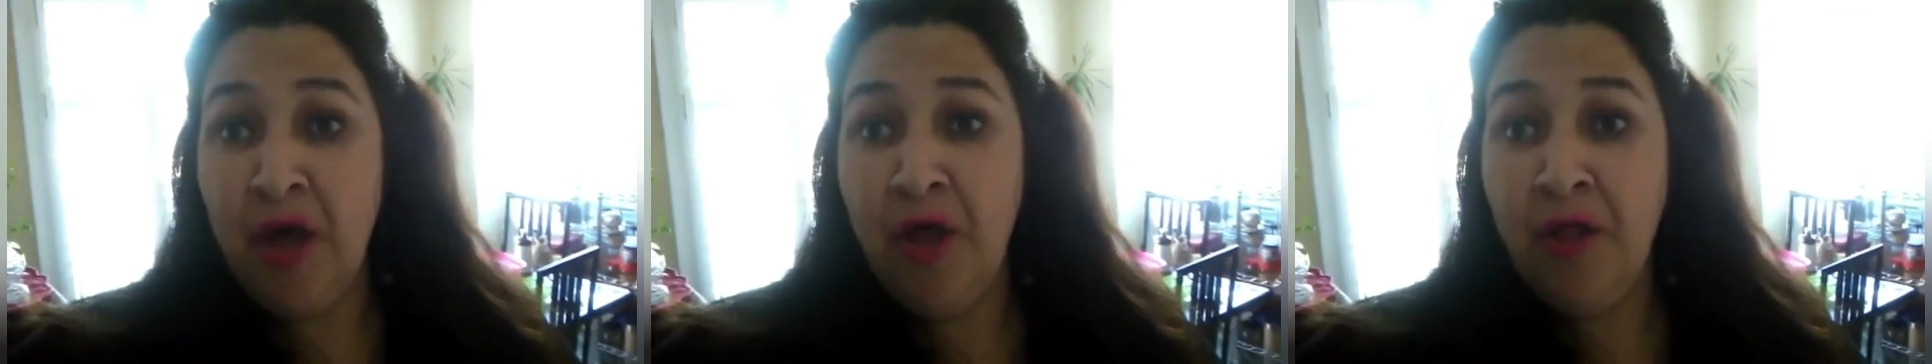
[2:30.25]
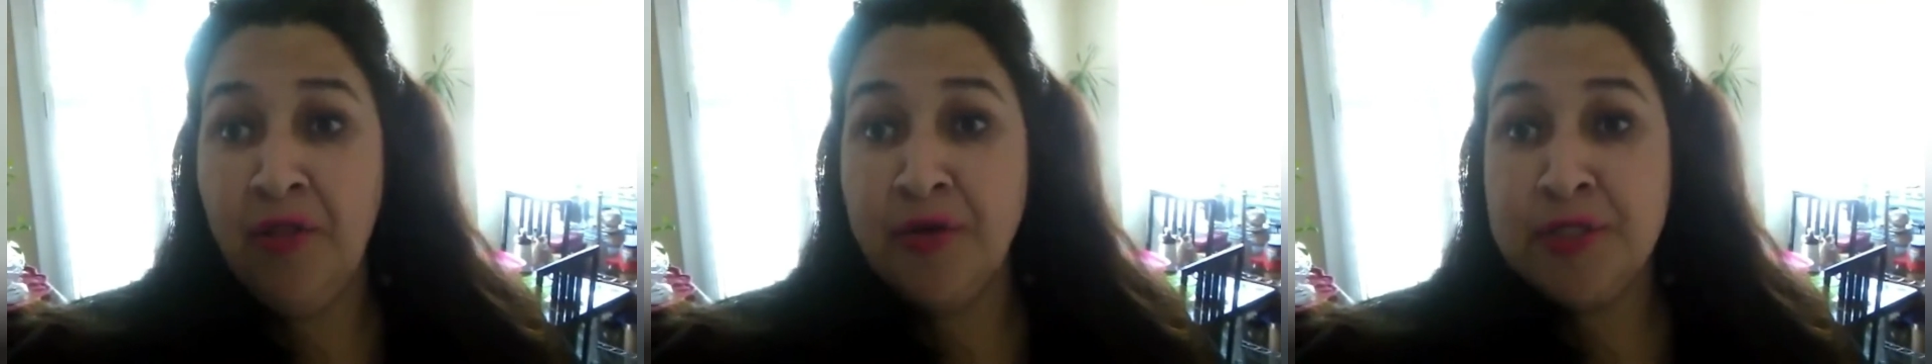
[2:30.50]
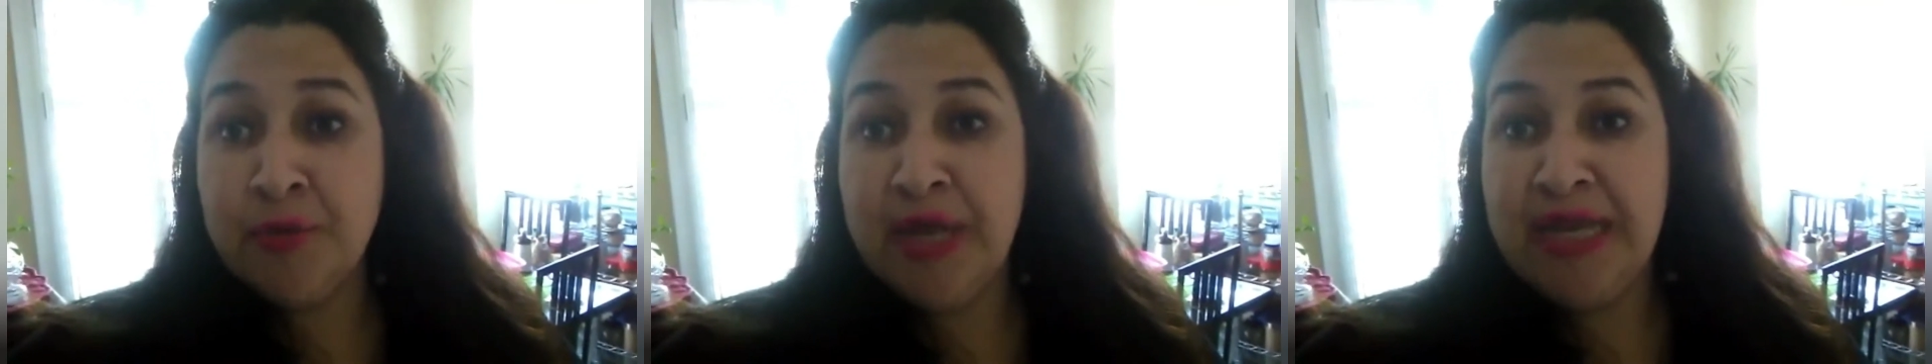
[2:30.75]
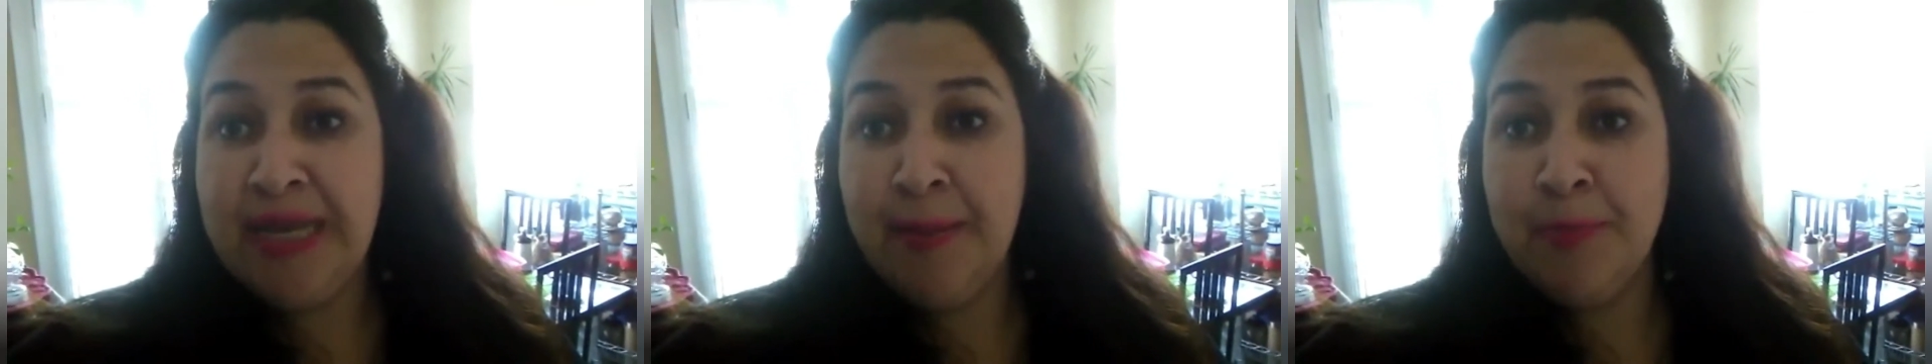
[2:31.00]
all those
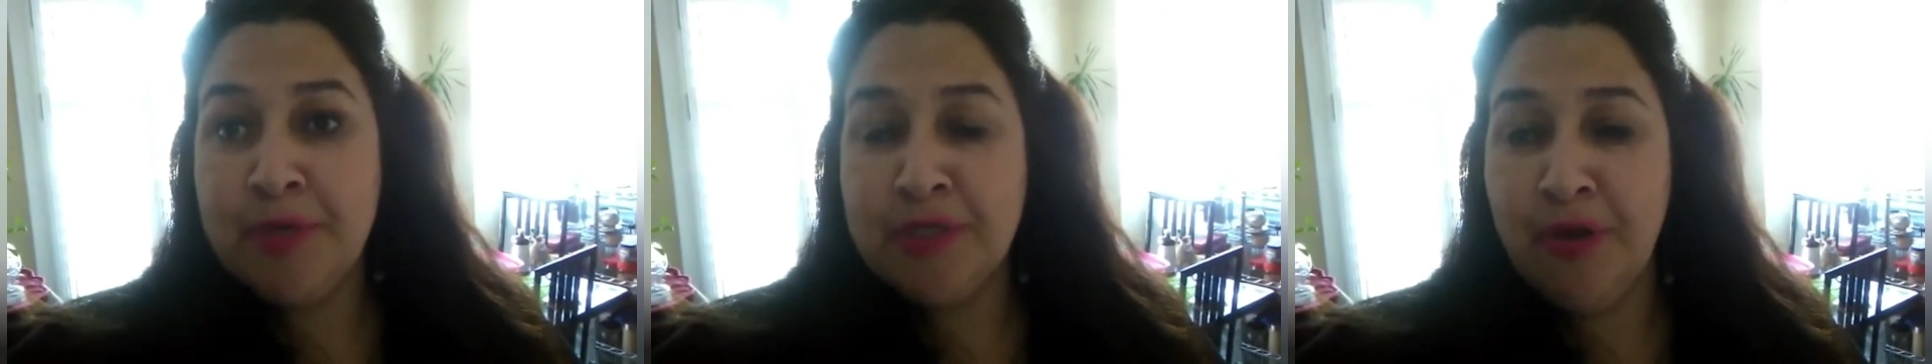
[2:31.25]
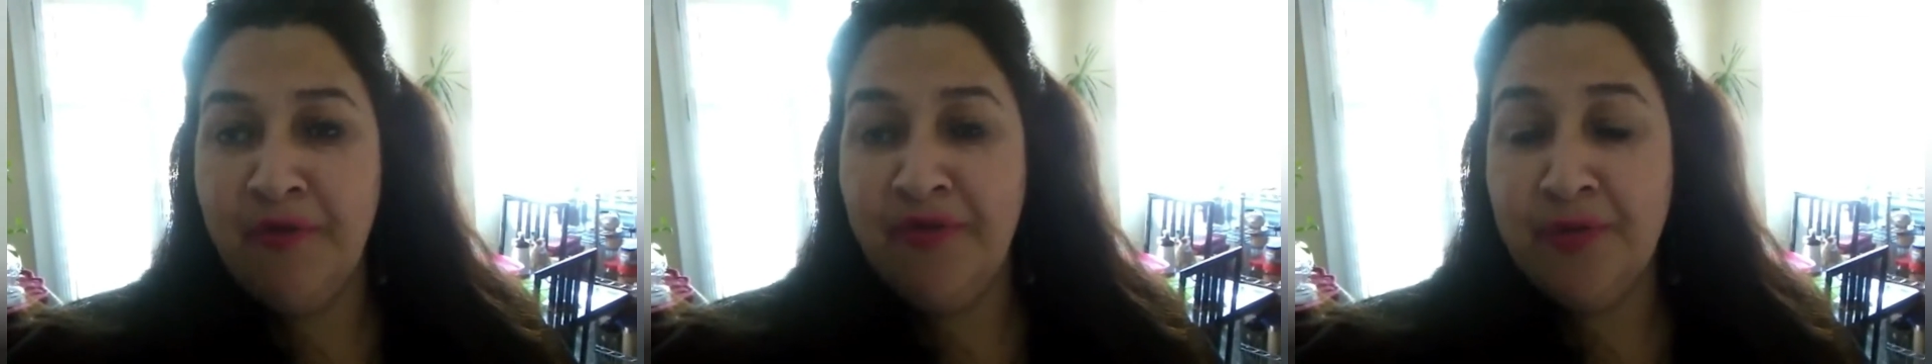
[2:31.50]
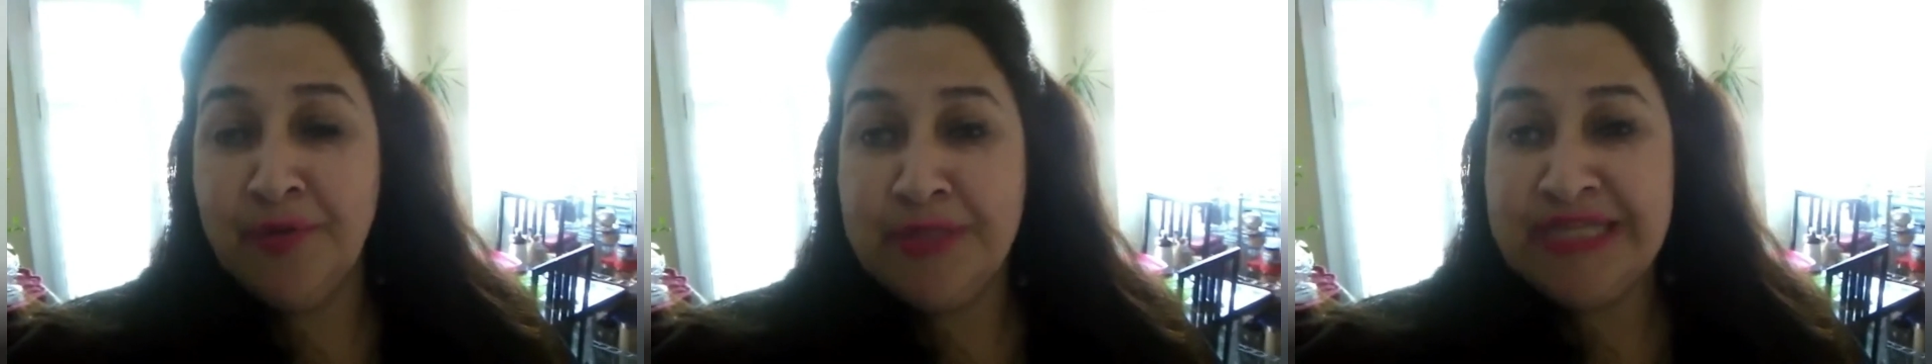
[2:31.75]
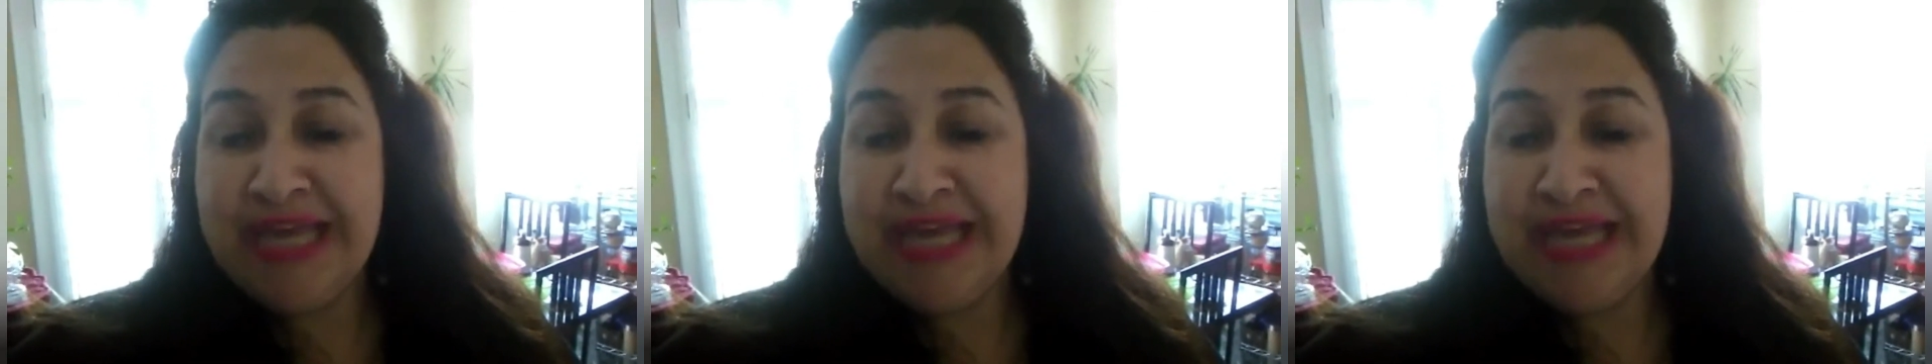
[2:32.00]
red numbers, all those.